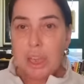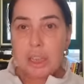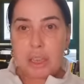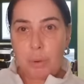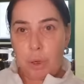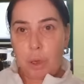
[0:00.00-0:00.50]

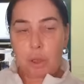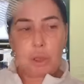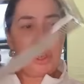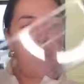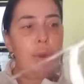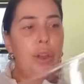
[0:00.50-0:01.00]
So I got
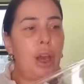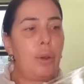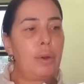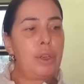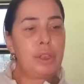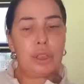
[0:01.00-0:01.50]
2 of
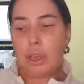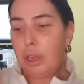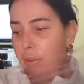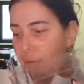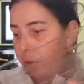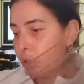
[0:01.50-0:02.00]
those
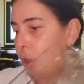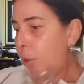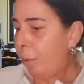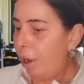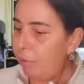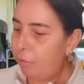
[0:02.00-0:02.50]
for
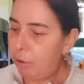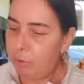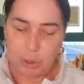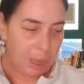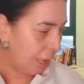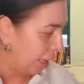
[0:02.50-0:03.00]
£2.50